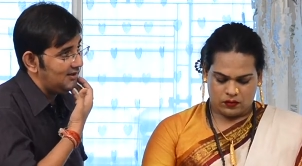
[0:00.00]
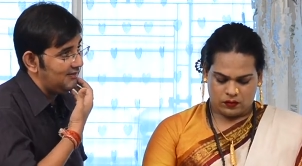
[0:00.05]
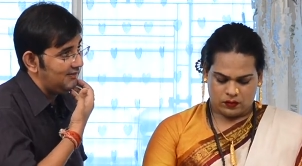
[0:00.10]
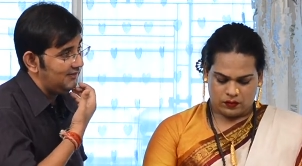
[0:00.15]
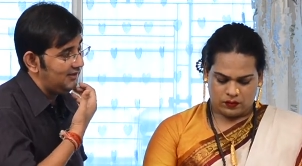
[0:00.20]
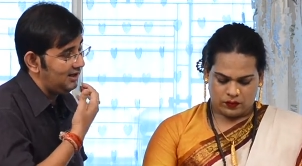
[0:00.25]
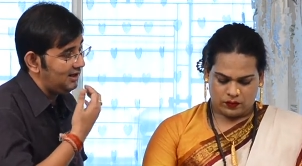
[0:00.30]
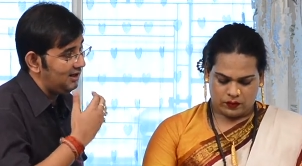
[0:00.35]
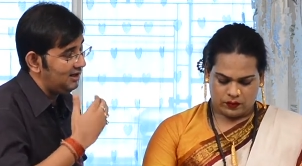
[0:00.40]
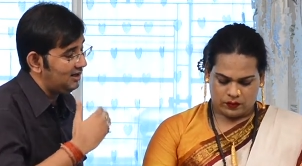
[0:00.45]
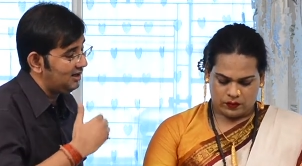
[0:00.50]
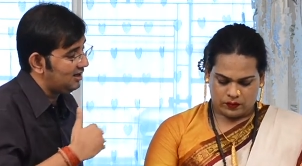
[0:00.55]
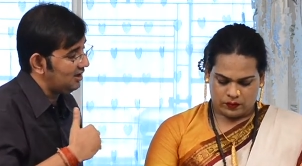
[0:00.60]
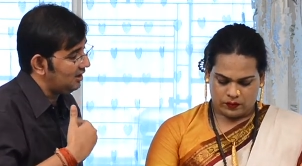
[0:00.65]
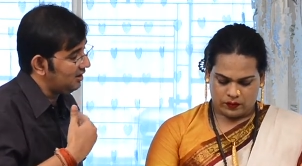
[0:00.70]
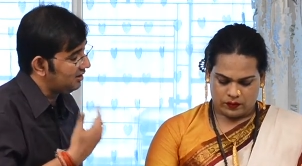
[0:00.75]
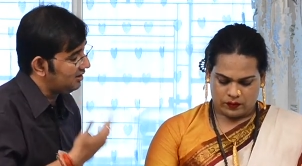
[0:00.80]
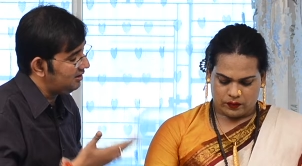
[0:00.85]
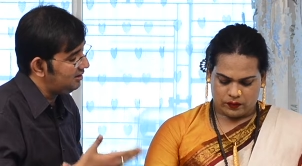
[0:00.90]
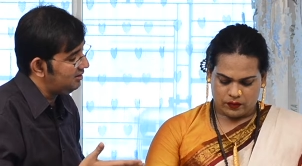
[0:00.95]
Speaker 1: they
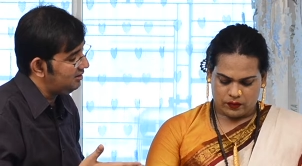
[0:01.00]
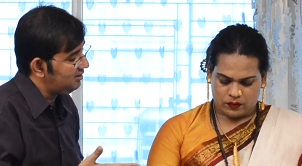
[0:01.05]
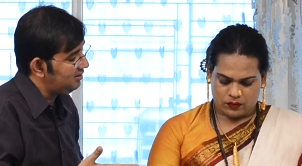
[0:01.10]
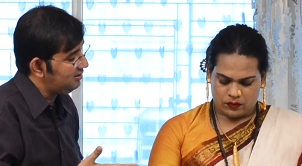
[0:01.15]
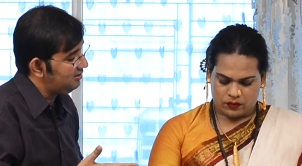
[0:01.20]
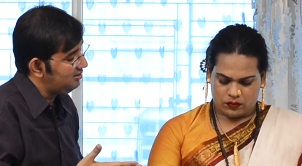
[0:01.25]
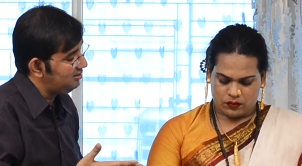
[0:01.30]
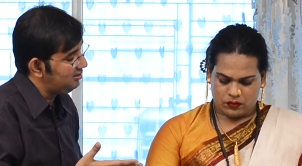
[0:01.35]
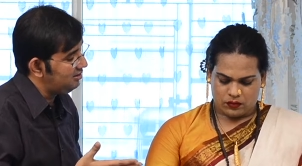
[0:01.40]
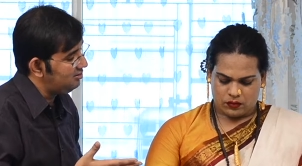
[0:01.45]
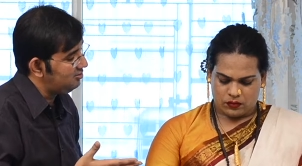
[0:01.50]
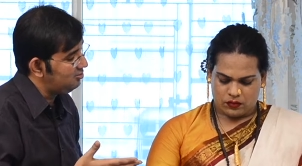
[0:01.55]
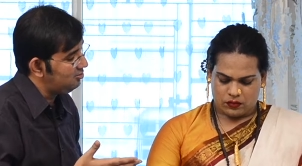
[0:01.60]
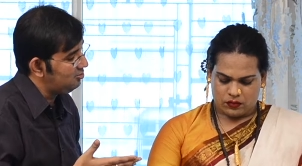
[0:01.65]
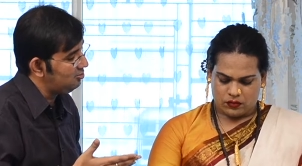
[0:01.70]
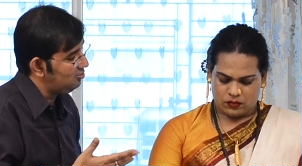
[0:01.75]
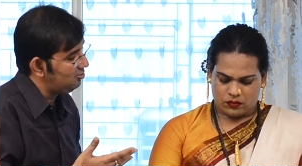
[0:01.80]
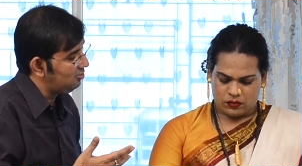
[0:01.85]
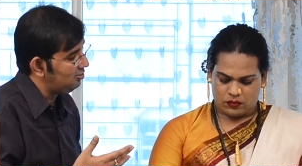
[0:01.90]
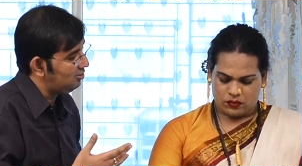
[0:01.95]
inculcated it into
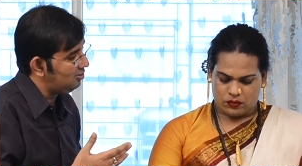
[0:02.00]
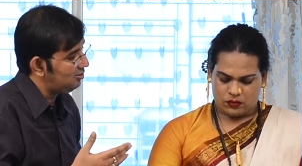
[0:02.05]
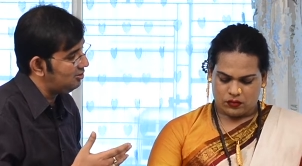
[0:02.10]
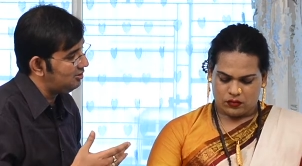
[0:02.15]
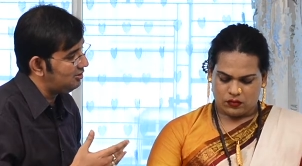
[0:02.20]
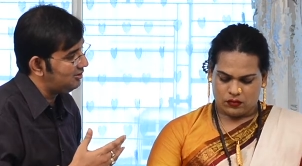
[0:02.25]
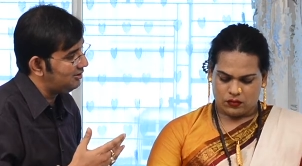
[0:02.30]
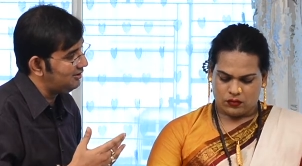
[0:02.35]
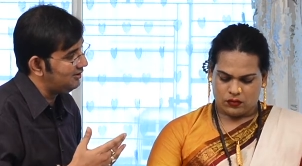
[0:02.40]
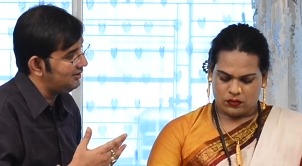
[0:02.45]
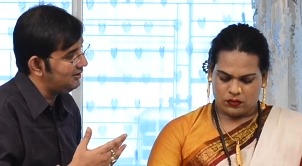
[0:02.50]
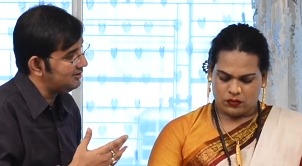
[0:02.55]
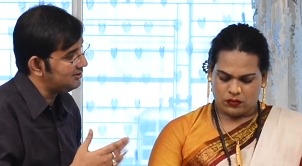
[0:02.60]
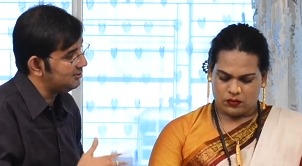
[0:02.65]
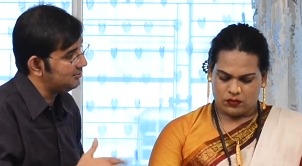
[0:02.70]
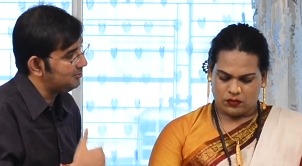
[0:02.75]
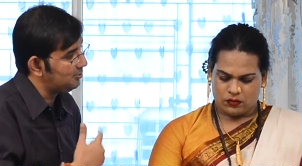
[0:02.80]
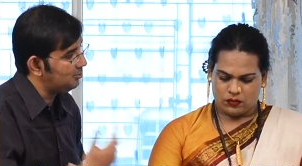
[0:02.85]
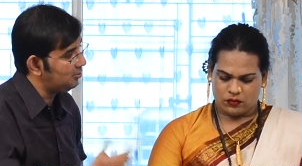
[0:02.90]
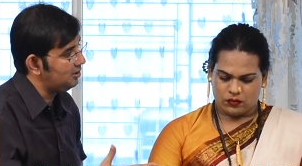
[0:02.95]
you, or they
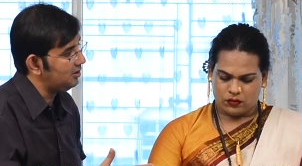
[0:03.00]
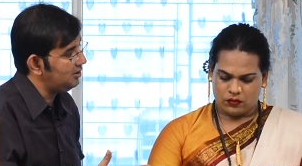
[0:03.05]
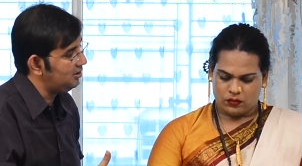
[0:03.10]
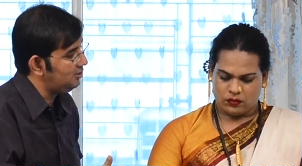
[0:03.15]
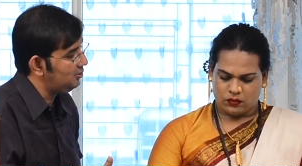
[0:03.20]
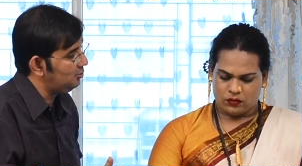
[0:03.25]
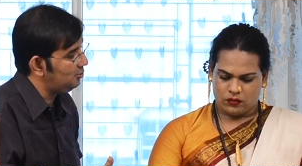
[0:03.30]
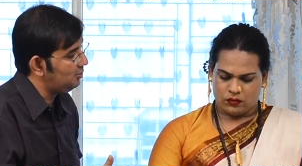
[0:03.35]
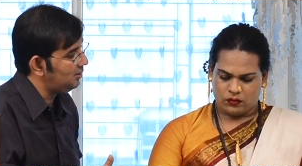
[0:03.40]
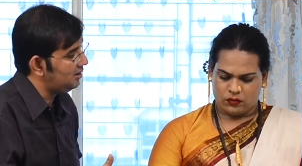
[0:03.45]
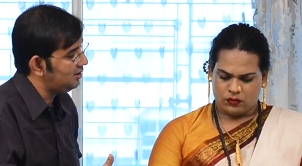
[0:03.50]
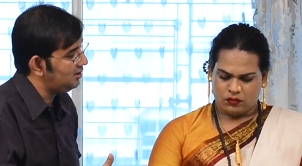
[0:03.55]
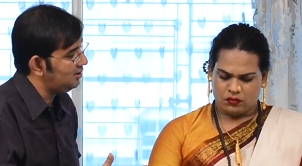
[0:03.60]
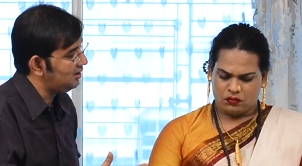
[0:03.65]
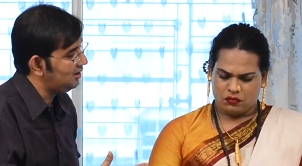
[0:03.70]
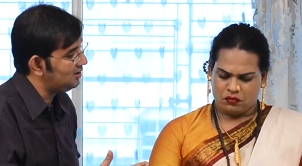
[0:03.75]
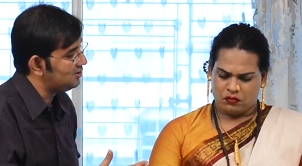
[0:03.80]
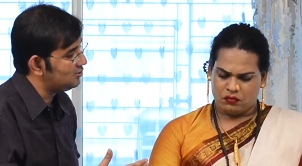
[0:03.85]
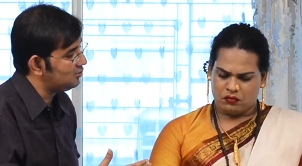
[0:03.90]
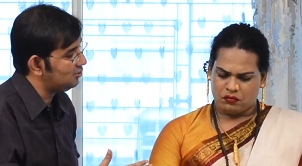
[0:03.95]
supported you when
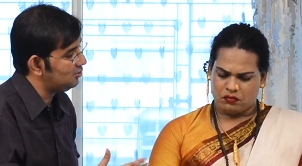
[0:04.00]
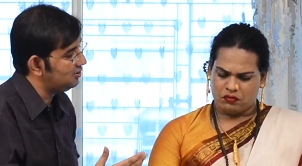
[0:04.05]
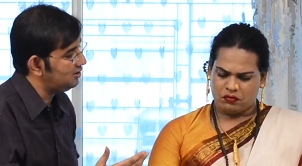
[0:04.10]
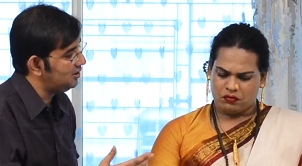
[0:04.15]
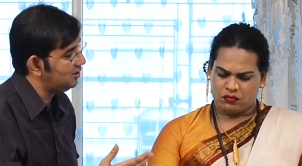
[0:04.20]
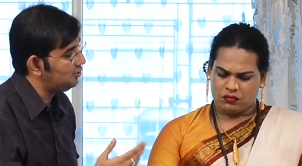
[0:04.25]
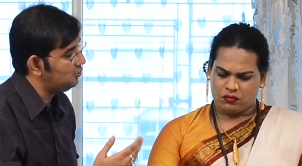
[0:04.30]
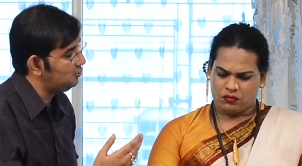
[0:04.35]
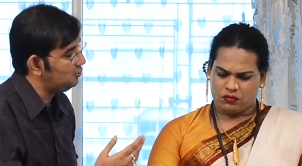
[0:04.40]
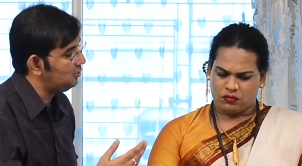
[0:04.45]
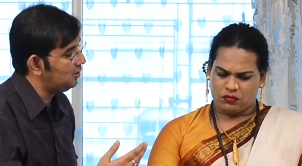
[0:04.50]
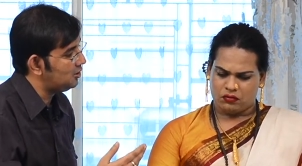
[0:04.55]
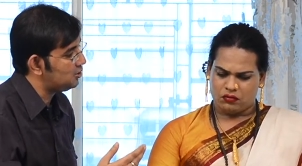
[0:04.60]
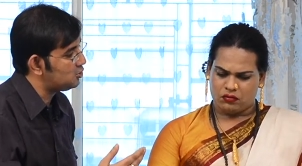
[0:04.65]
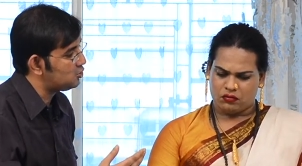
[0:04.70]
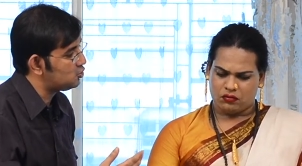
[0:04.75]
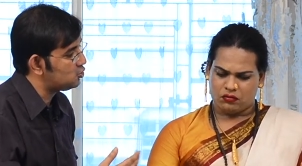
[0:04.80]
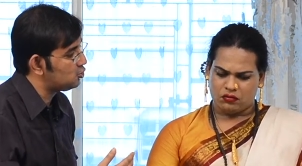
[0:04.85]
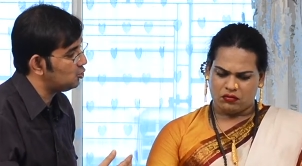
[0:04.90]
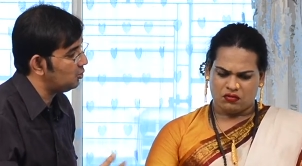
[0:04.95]
they saw that you are
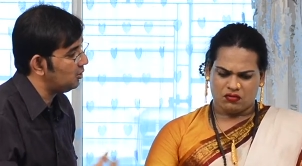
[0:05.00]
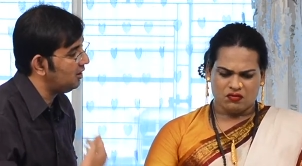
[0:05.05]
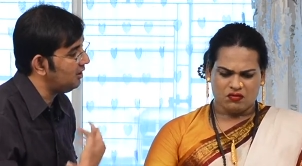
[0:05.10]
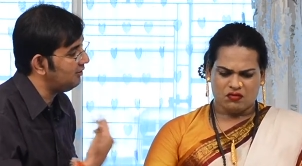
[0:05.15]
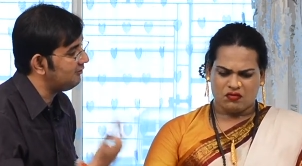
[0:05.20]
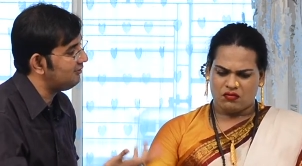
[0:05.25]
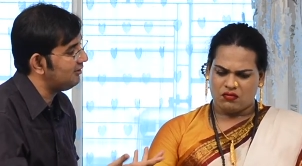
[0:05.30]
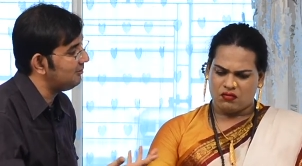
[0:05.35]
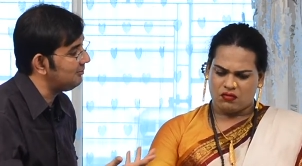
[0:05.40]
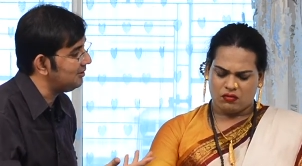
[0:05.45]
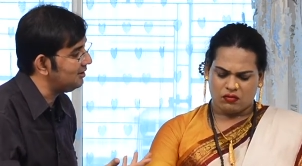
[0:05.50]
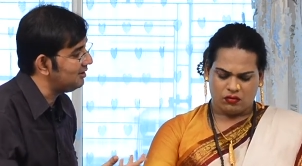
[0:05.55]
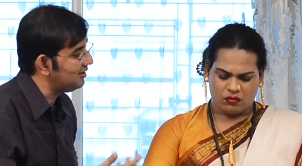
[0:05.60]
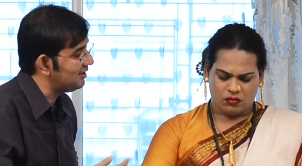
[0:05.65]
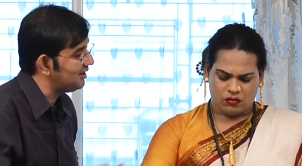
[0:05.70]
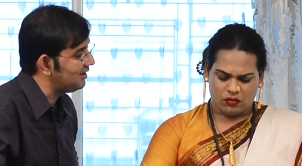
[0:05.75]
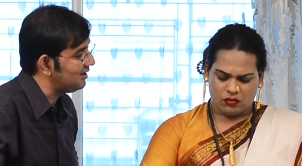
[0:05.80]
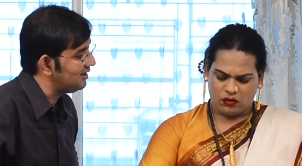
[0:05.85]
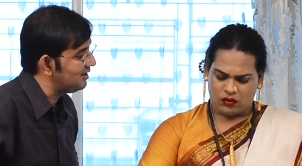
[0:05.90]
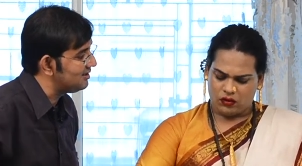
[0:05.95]
showing feminine
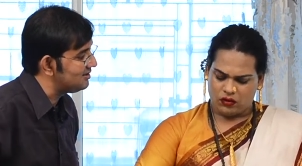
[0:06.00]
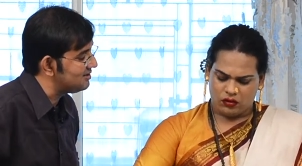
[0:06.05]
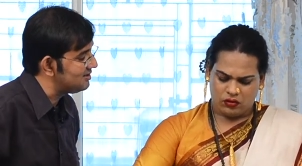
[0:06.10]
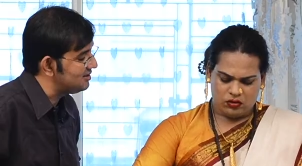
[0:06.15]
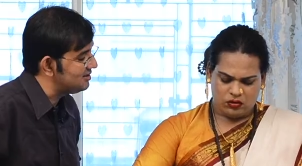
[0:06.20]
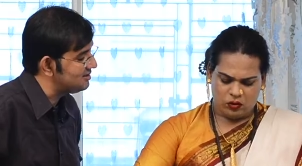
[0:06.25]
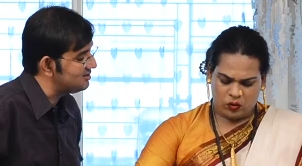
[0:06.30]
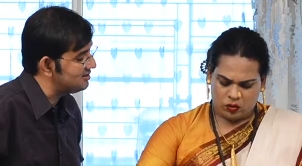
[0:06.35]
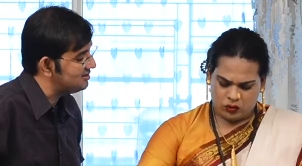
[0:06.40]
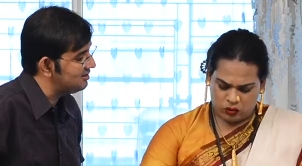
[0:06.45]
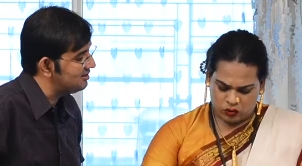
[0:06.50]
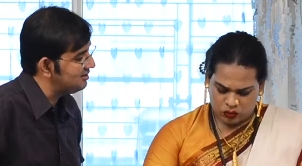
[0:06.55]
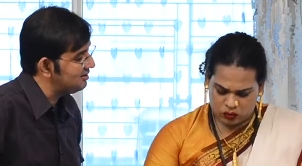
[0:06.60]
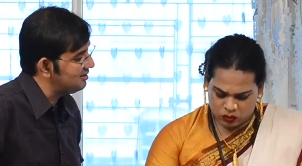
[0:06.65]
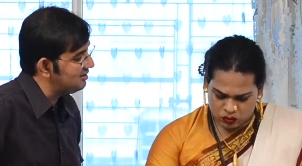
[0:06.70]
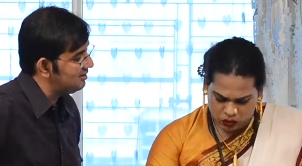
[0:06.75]
tendencies. No, no,